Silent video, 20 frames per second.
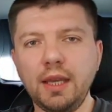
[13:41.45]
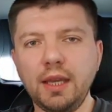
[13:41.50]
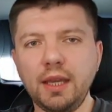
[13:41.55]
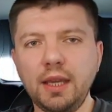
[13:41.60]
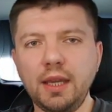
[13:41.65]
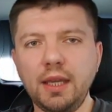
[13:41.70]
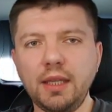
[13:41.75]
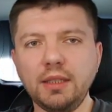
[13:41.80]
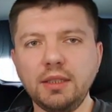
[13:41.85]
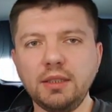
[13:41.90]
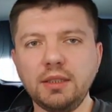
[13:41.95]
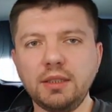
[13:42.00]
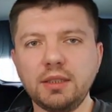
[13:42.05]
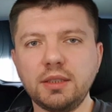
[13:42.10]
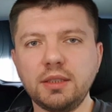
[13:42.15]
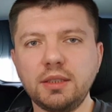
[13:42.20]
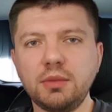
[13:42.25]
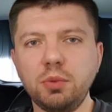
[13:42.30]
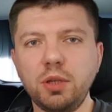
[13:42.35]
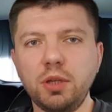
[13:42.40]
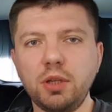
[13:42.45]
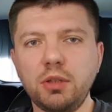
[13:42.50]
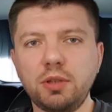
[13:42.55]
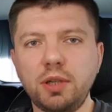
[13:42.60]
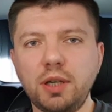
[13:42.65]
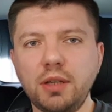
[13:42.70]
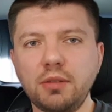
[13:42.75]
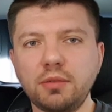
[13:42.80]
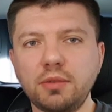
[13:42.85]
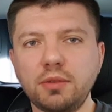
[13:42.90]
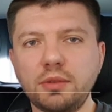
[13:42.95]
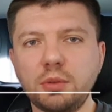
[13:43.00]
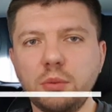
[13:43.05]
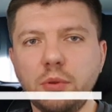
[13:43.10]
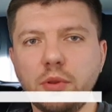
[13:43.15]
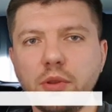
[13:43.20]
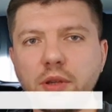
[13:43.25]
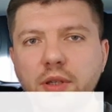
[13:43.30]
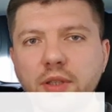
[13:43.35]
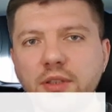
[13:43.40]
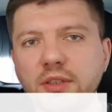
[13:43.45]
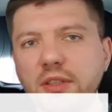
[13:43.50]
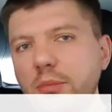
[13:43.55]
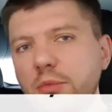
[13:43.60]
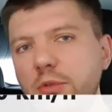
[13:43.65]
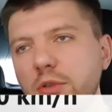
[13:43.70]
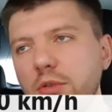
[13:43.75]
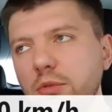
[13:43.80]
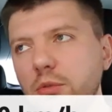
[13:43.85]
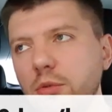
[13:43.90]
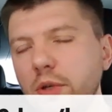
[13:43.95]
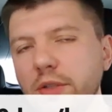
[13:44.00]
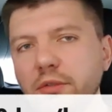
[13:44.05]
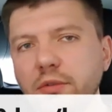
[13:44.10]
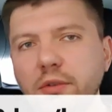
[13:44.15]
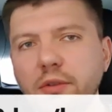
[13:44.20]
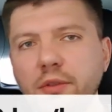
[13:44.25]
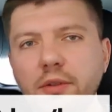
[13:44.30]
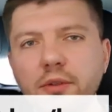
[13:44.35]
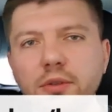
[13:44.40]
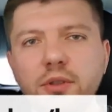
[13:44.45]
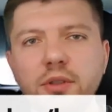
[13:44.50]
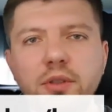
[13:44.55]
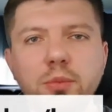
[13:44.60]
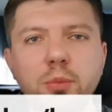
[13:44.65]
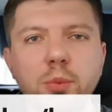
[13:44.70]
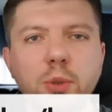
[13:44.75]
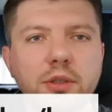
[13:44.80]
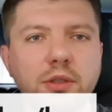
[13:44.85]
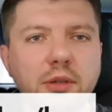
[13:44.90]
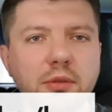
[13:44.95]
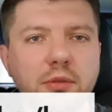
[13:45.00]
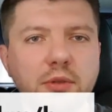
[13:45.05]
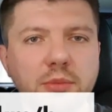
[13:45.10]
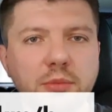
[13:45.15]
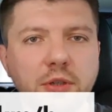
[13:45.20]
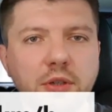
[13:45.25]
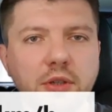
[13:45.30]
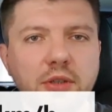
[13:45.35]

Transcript: And we arrived with a consumption 213 watt hours per